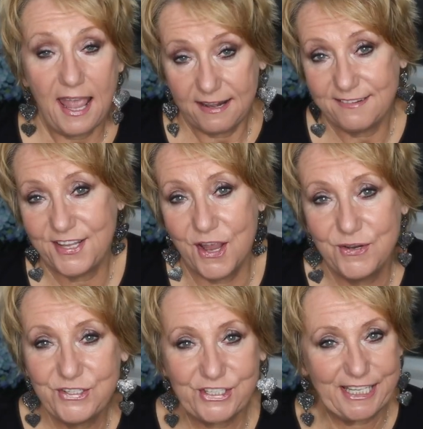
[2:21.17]
And so
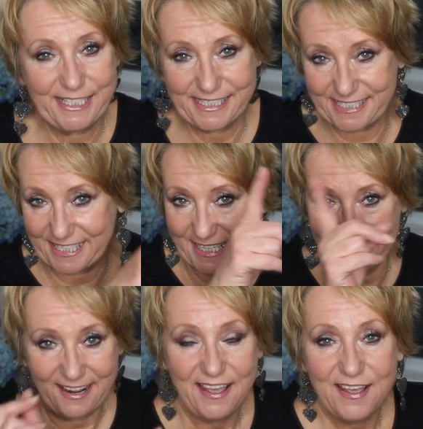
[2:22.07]
she
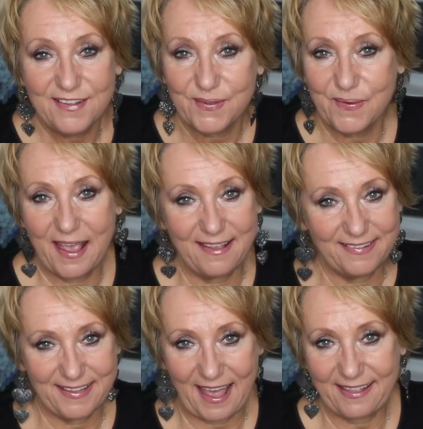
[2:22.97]
did. So I
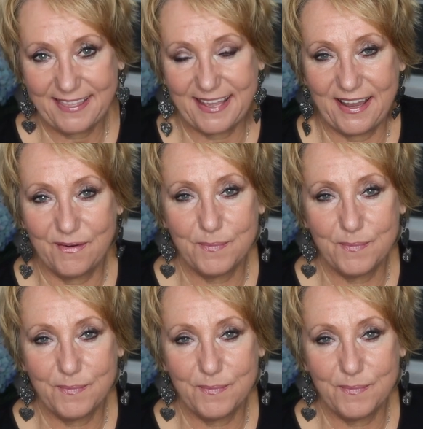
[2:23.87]
sat there.